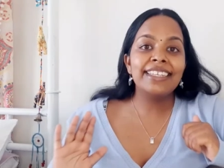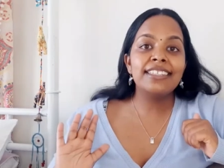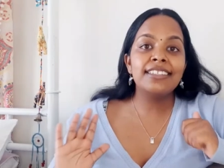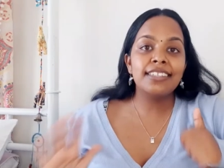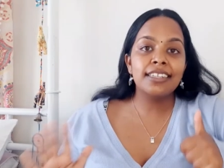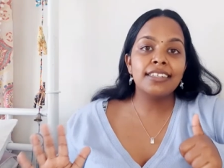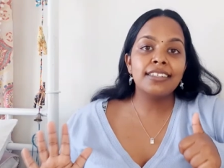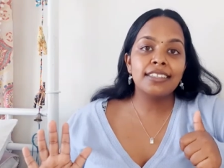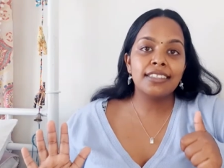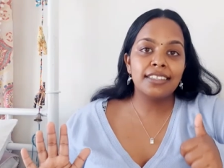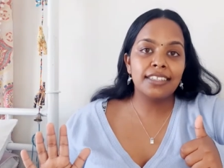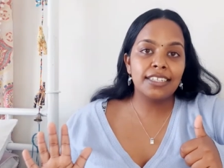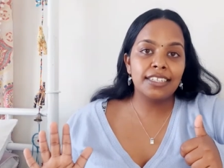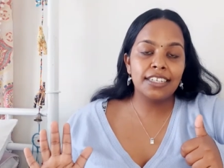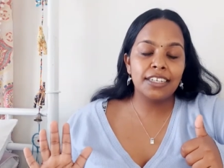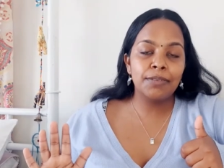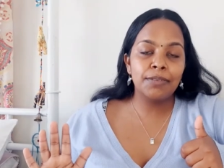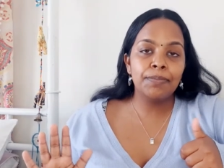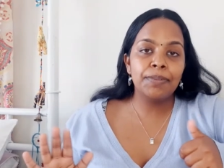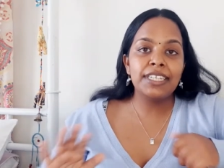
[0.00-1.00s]
sixth
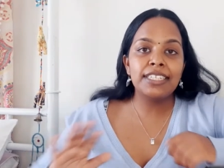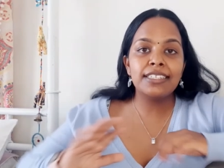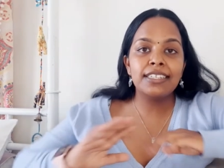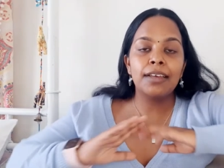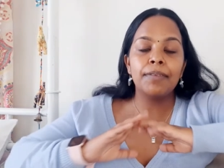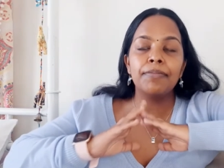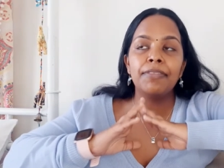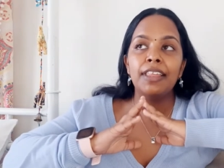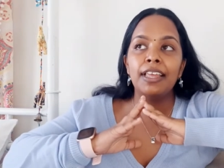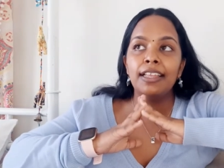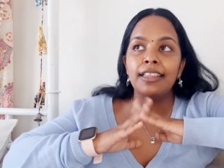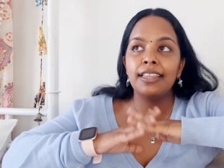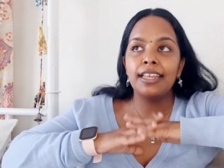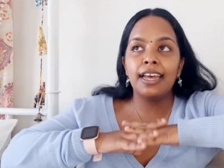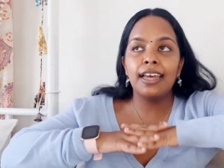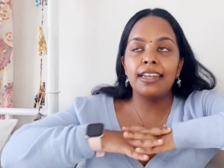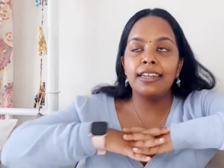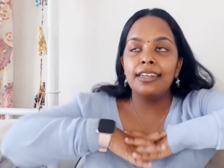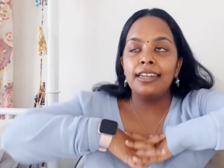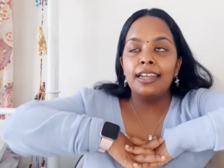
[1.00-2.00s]
tip is something
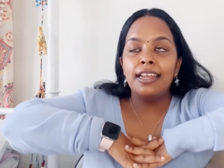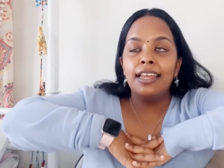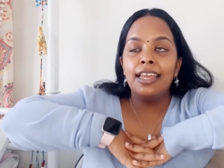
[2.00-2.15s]
that